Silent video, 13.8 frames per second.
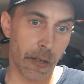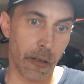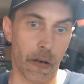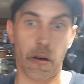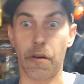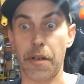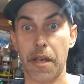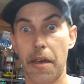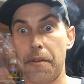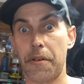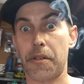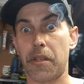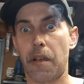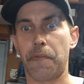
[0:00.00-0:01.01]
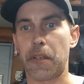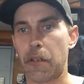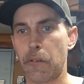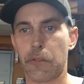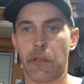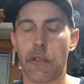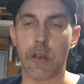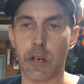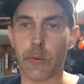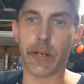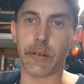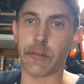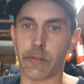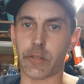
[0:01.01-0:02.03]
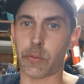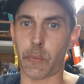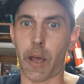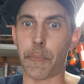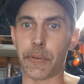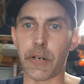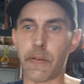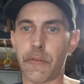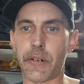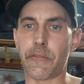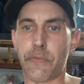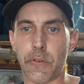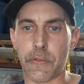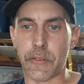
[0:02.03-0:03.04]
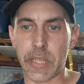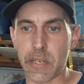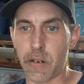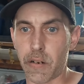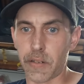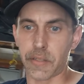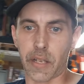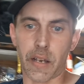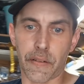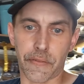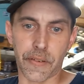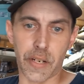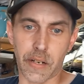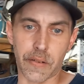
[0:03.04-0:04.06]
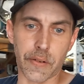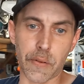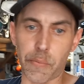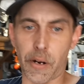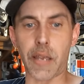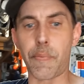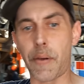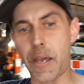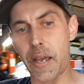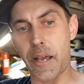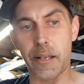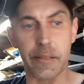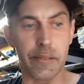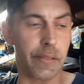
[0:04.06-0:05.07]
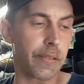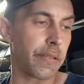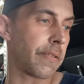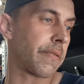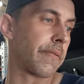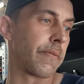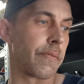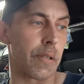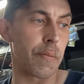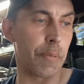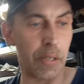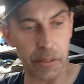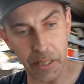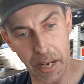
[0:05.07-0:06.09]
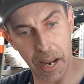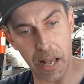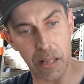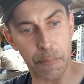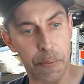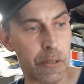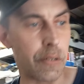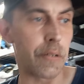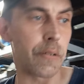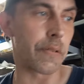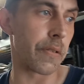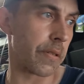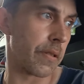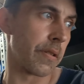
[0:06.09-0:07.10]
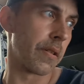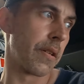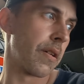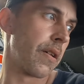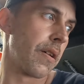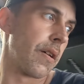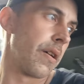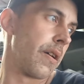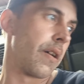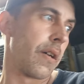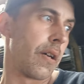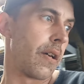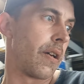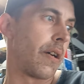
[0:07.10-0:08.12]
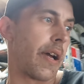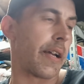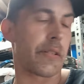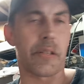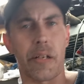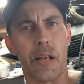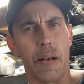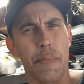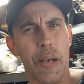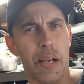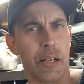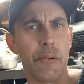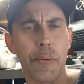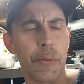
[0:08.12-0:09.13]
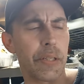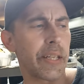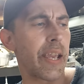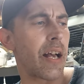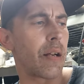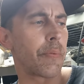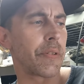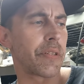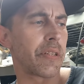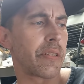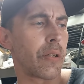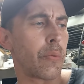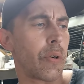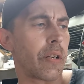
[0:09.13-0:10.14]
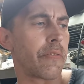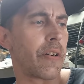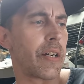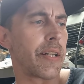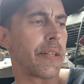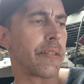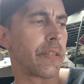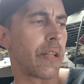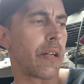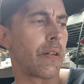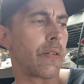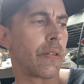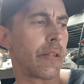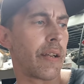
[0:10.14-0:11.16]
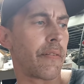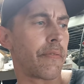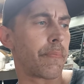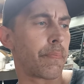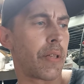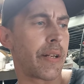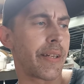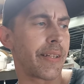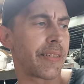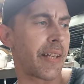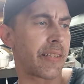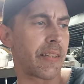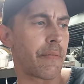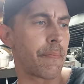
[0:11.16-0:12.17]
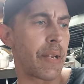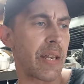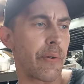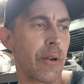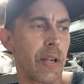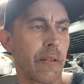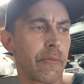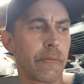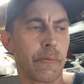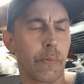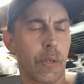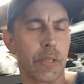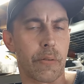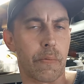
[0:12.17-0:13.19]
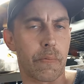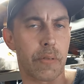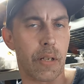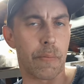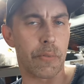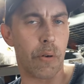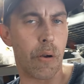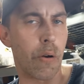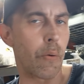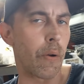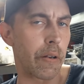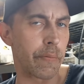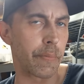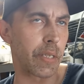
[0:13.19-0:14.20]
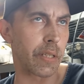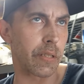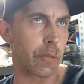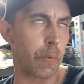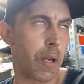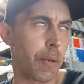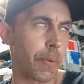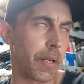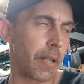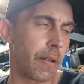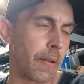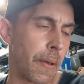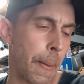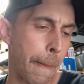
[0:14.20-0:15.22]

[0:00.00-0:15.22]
all the other stuff that goes along with swapping over to the four fifty R stuff, you know, new brake pads, rebuild the calipers. Actually, no, I'm not going to rebuild the calipers. They still work fine. So I have plenty of sets of them anyway. If one's, something's wrong, one of them, I'll just swap it out.